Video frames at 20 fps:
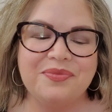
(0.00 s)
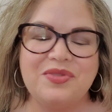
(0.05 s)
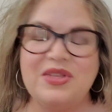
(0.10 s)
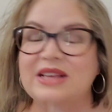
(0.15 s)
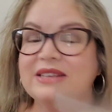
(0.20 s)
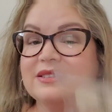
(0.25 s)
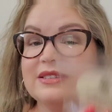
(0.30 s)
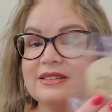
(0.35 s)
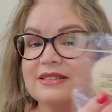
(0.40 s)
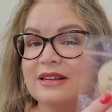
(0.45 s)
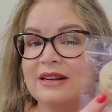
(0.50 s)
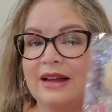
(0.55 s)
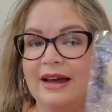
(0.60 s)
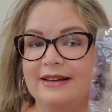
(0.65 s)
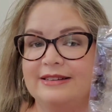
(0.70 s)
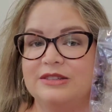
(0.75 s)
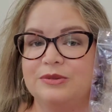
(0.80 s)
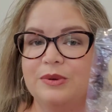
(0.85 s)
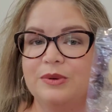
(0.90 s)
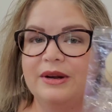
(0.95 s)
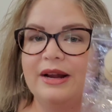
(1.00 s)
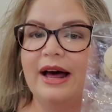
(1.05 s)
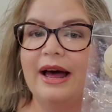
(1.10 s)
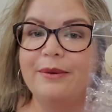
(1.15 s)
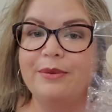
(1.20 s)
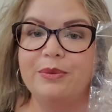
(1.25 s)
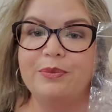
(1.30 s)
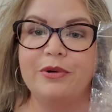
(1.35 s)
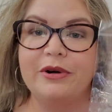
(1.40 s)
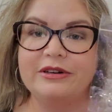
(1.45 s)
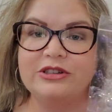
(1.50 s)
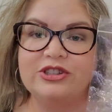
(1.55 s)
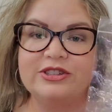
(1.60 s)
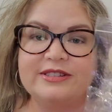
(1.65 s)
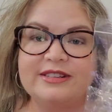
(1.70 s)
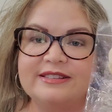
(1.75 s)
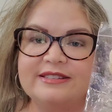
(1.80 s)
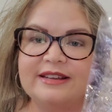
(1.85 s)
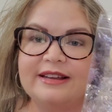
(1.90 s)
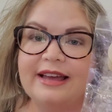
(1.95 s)
this is a nice one. I would purchase
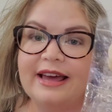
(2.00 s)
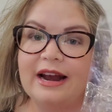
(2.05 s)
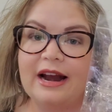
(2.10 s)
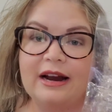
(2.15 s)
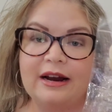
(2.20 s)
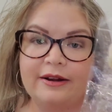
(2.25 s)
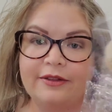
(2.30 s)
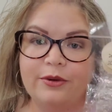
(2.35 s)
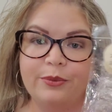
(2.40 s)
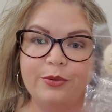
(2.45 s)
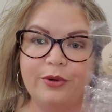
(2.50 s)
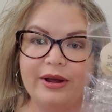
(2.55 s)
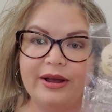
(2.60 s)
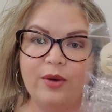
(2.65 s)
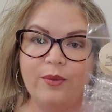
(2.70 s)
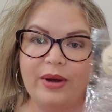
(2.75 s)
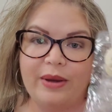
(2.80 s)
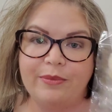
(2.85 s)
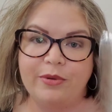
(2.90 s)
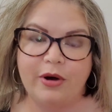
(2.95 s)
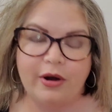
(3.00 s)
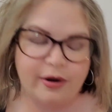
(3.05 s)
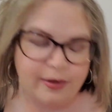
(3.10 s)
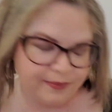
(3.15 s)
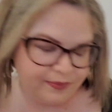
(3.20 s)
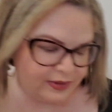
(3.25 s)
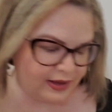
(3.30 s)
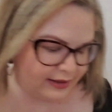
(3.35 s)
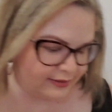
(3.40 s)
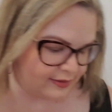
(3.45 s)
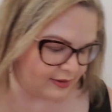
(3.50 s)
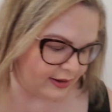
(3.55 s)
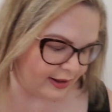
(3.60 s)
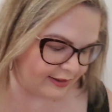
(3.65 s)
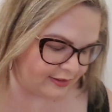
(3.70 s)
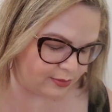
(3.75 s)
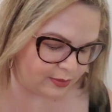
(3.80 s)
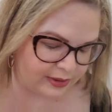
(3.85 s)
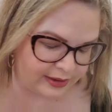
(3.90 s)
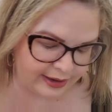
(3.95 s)
this again in another breakaway bar. It's a
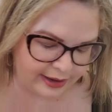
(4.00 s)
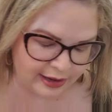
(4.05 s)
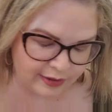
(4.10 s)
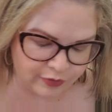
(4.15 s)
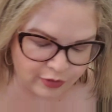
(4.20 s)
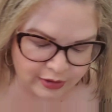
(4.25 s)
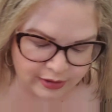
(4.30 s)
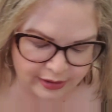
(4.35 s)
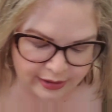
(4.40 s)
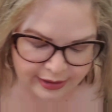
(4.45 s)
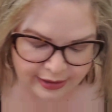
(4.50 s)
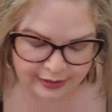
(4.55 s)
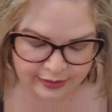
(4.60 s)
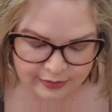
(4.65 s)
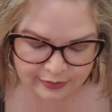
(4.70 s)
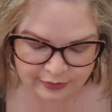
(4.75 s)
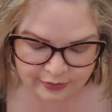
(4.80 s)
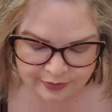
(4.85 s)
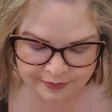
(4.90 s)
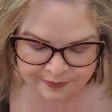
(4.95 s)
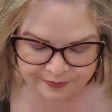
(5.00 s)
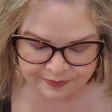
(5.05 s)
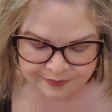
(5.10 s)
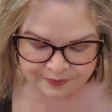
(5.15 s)
nice one to have on hand.